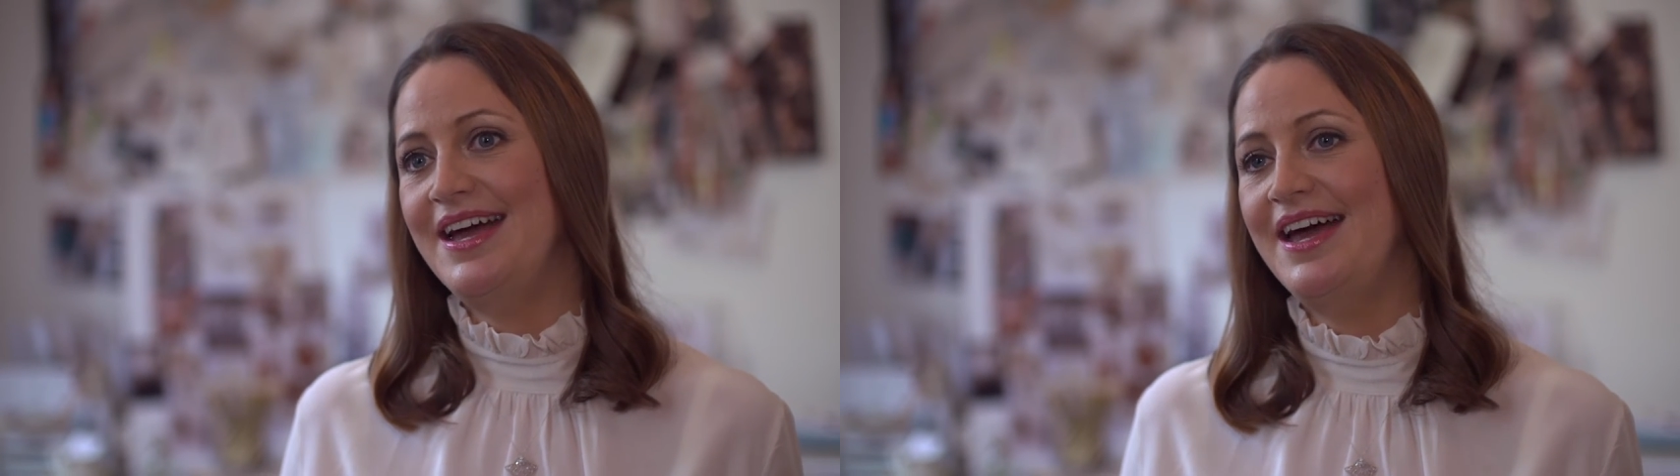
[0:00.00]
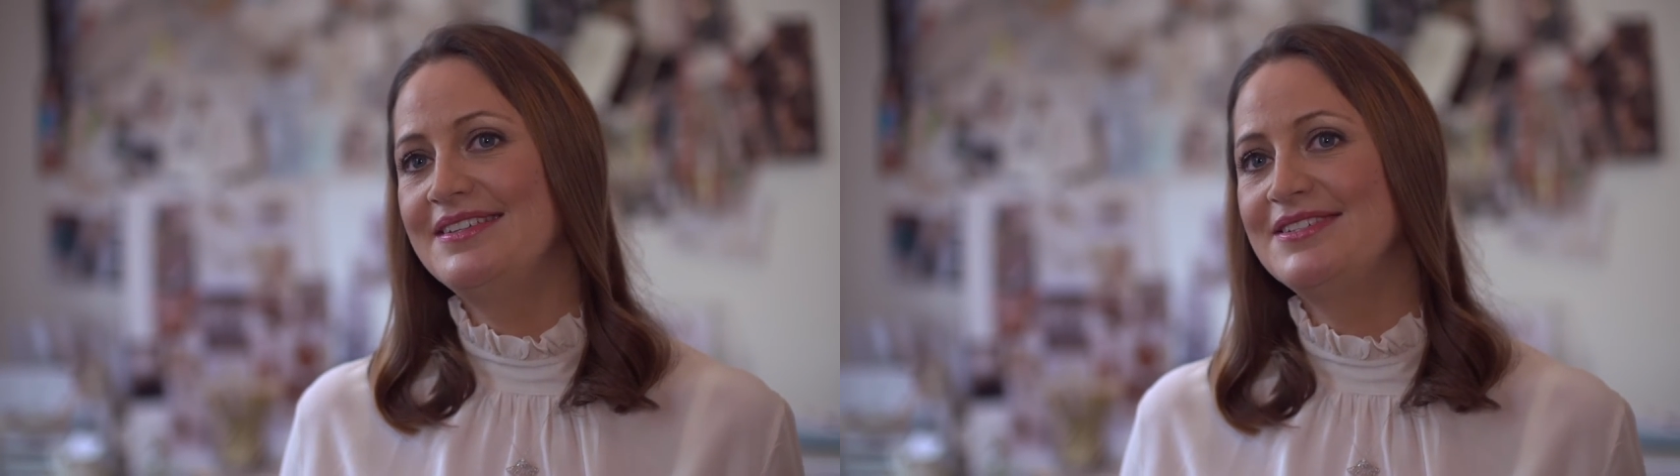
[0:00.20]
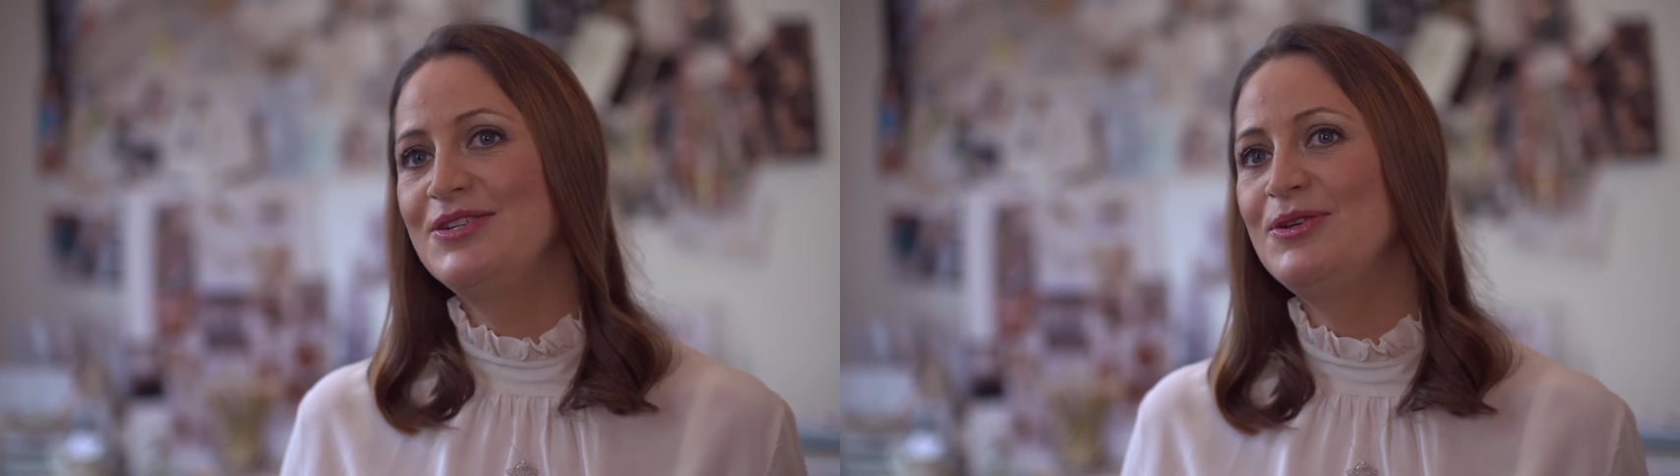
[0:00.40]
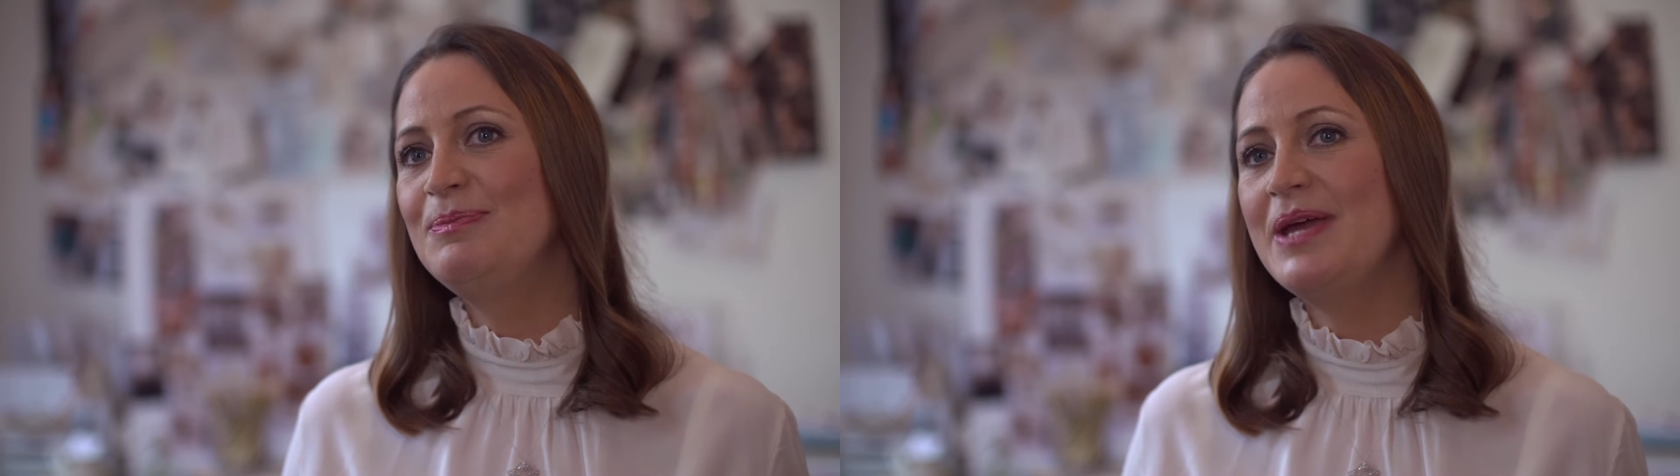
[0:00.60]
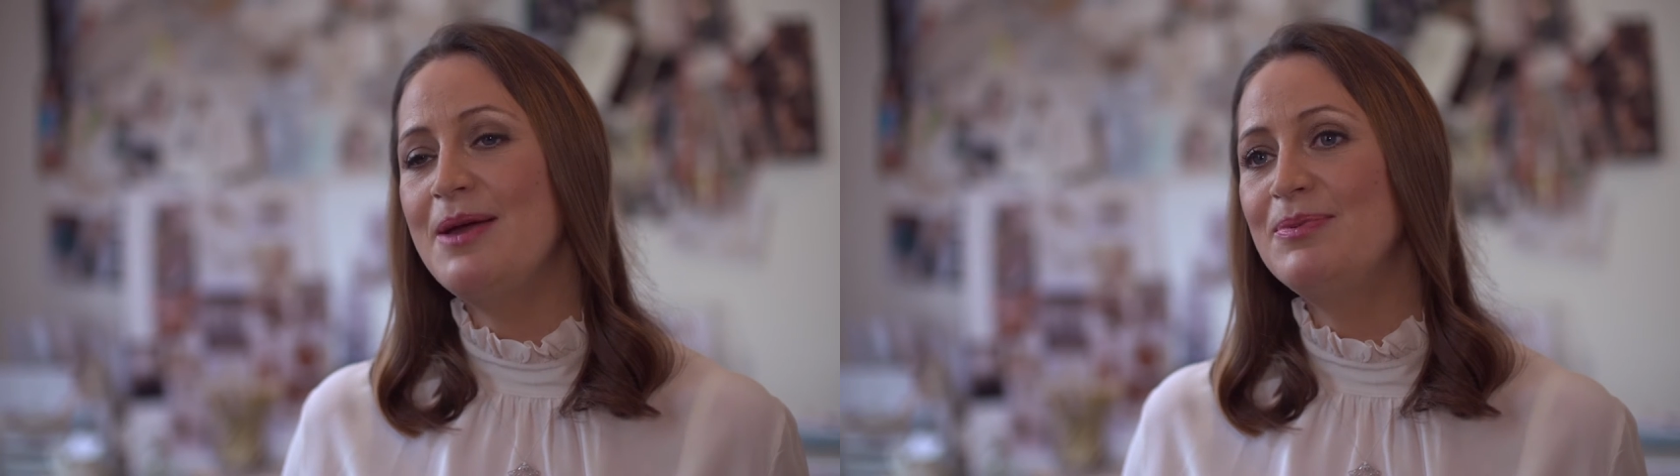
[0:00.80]
And to
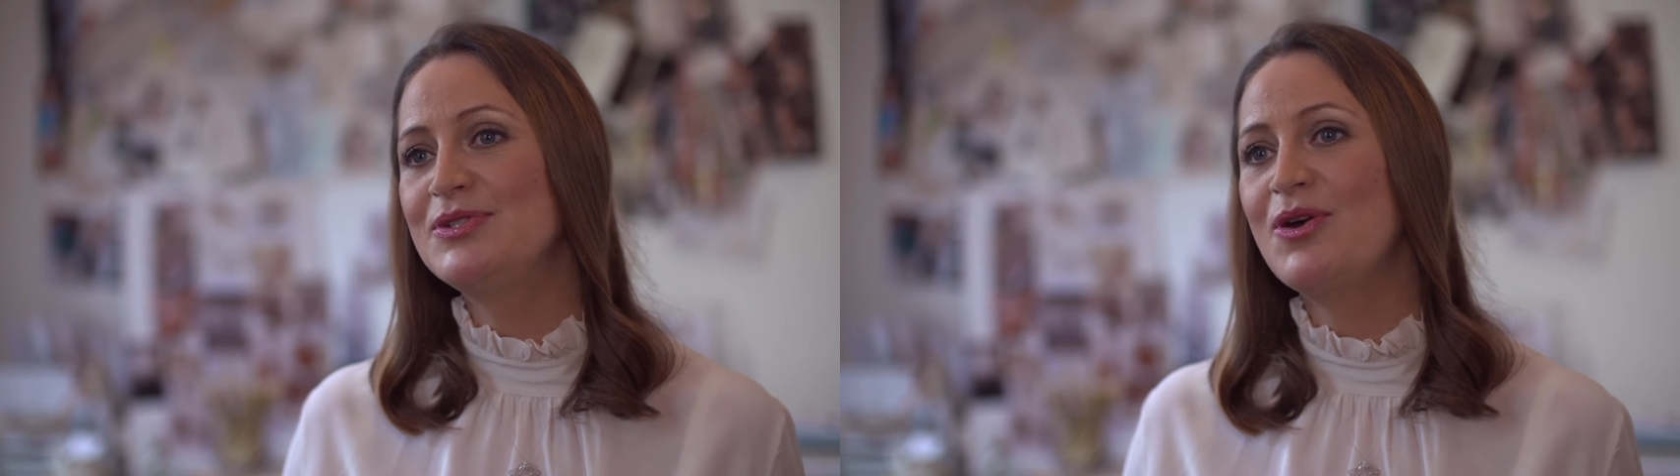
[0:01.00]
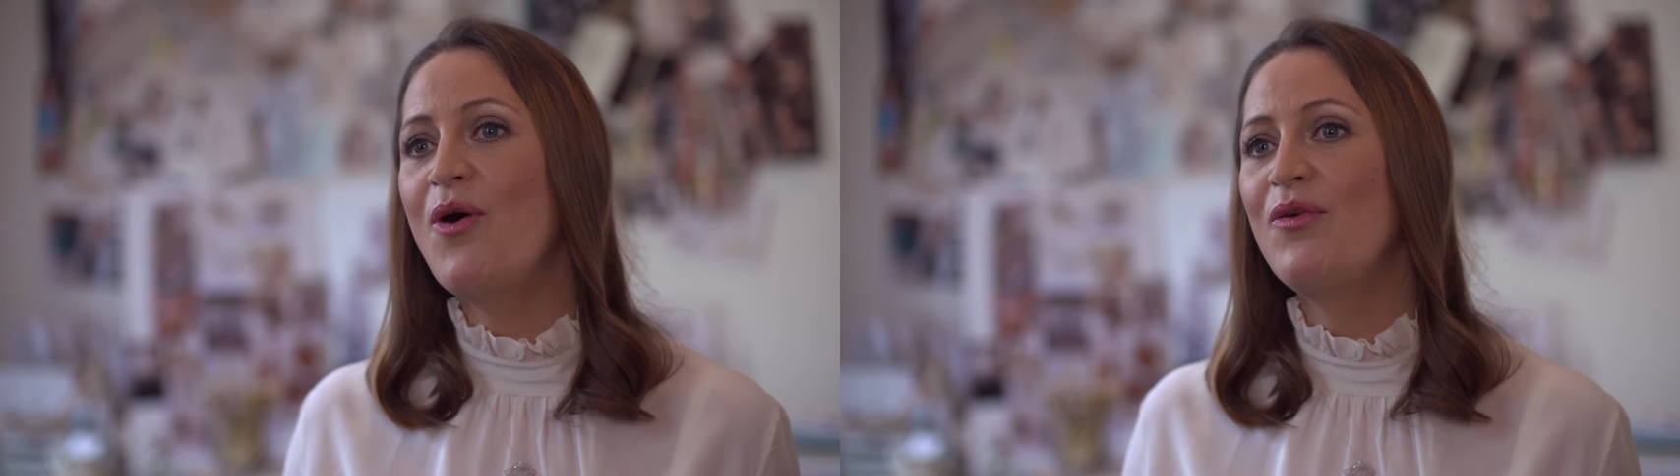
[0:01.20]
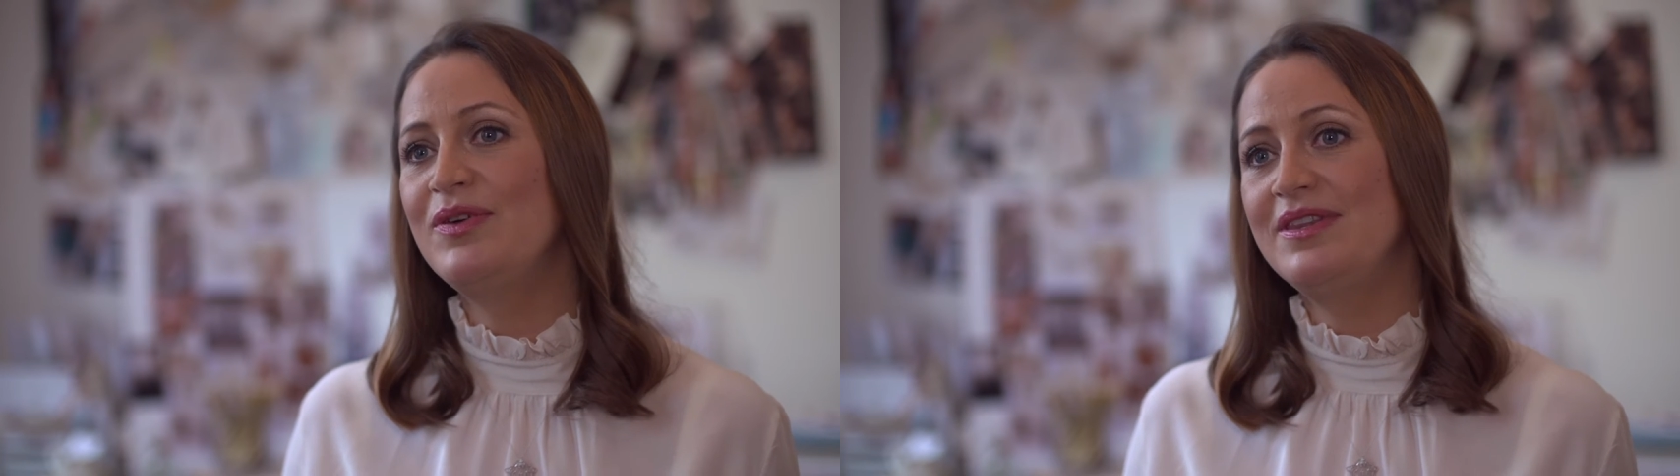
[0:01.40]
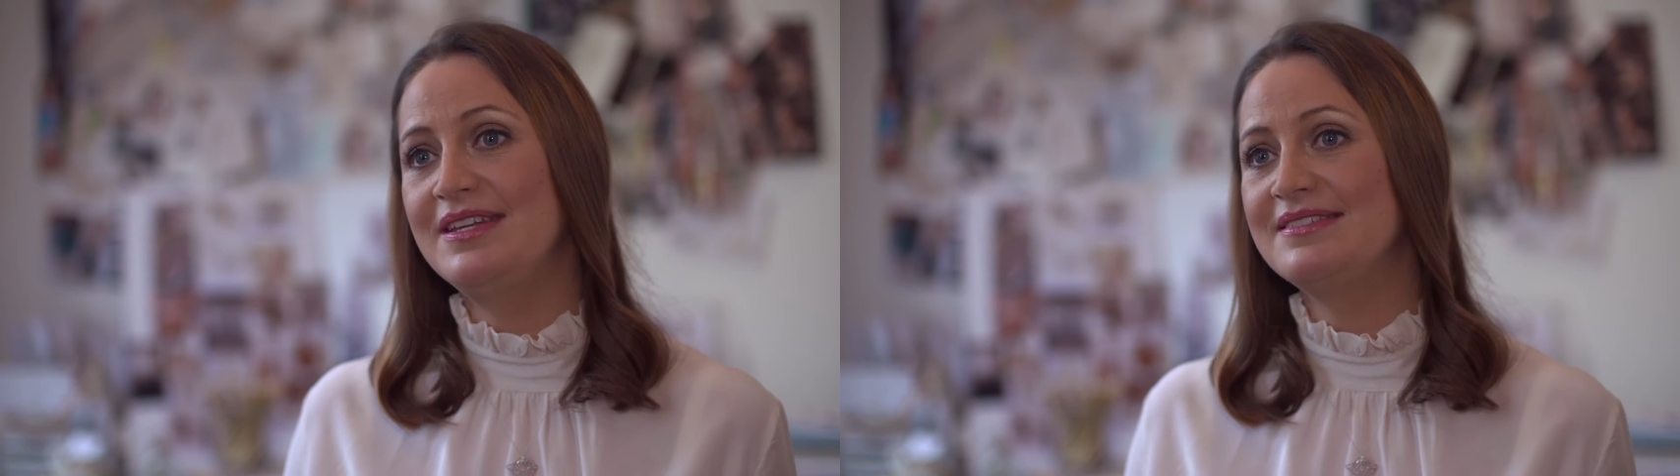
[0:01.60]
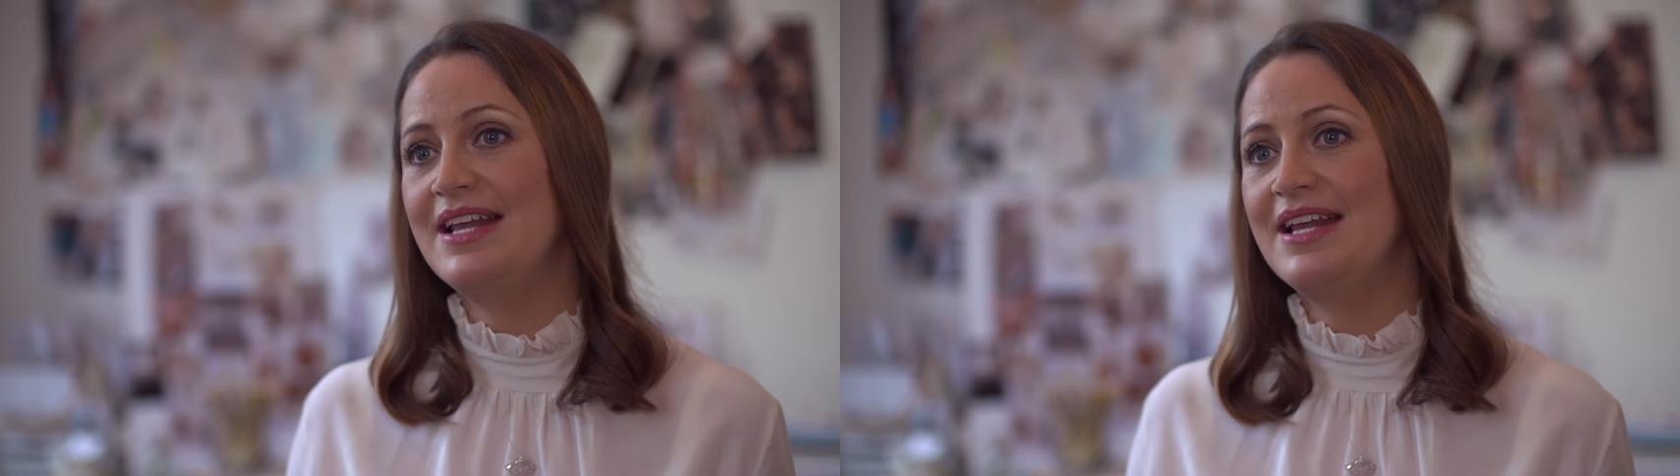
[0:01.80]
be able to offer this